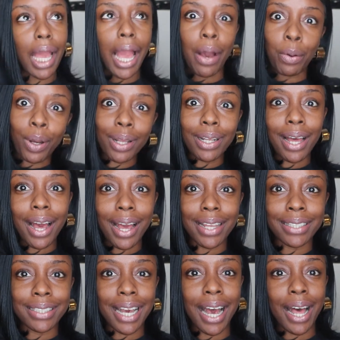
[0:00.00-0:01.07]

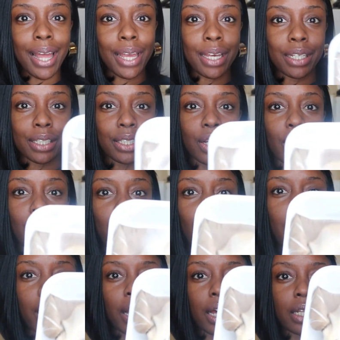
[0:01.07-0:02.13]
alkaline diet
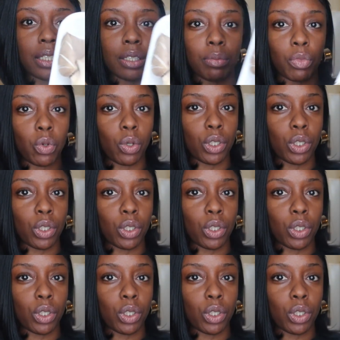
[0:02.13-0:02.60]
so i got some